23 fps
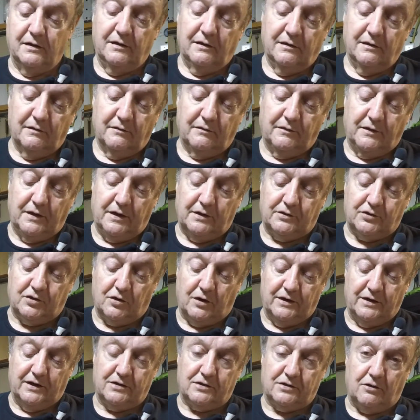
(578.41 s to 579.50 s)
this
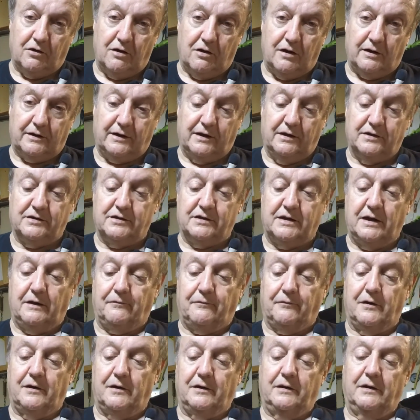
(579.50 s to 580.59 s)
on this lock is
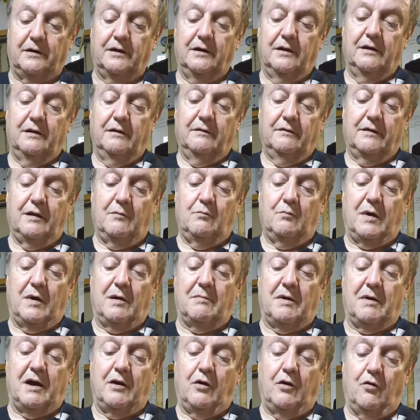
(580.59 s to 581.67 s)
different than
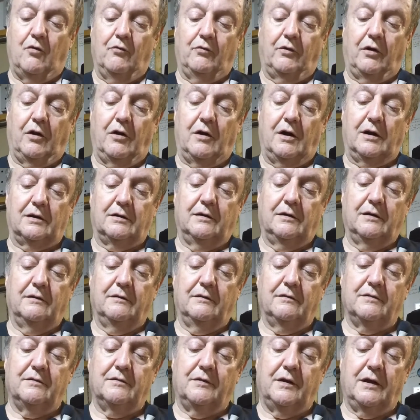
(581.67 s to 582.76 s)
my old lock.
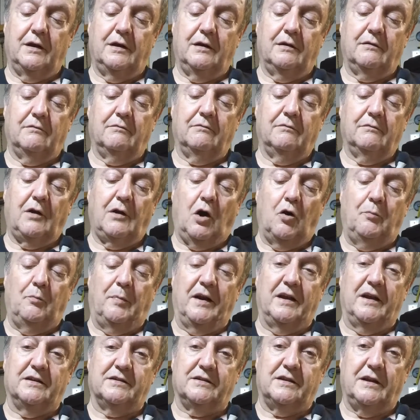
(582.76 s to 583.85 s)
The
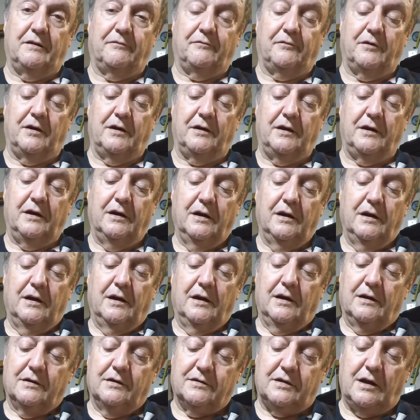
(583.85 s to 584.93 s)
opening's different.
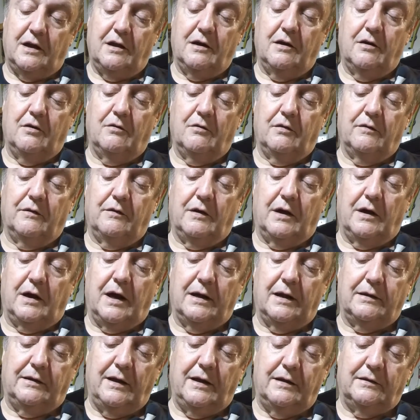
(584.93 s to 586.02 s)
So I
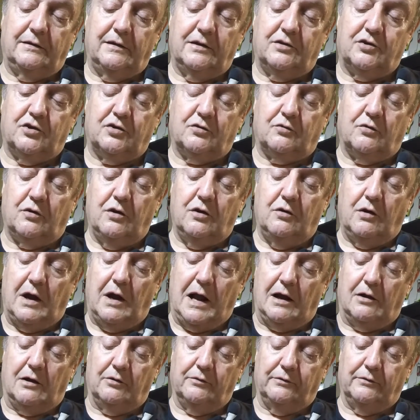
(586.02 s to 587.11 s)
take this screw out,